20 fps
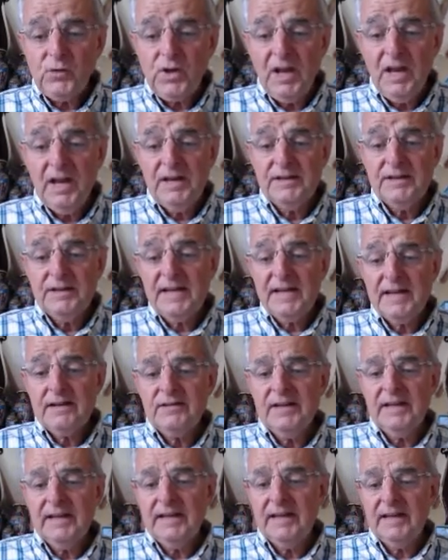and down
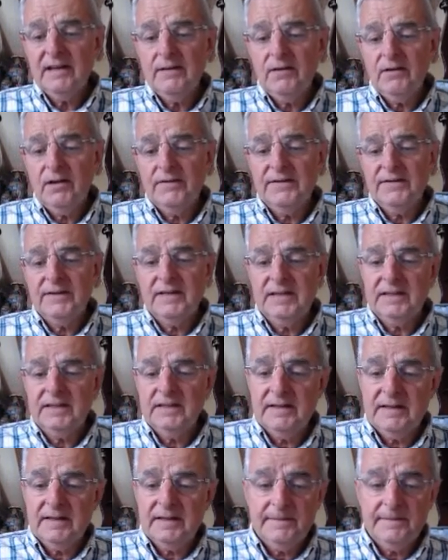here on
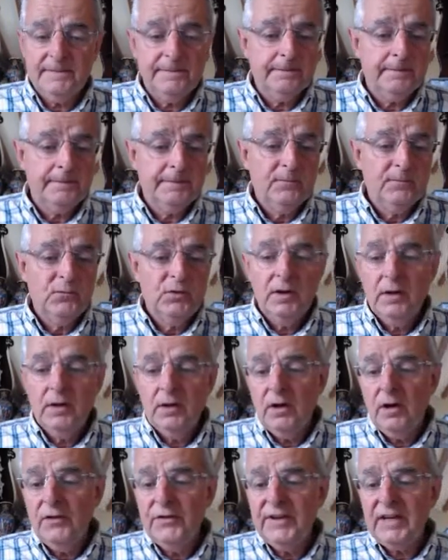
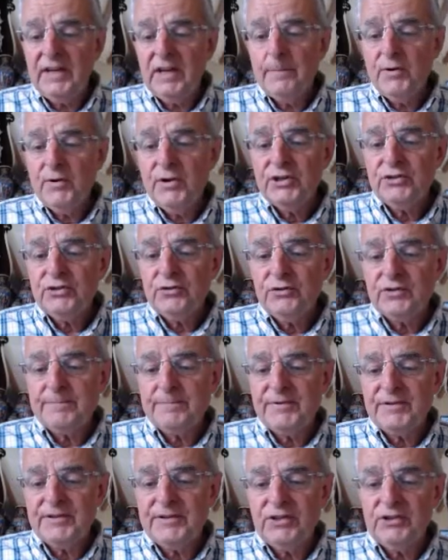the commercials
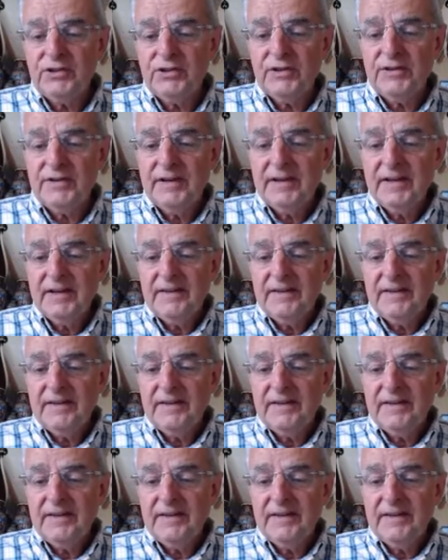position,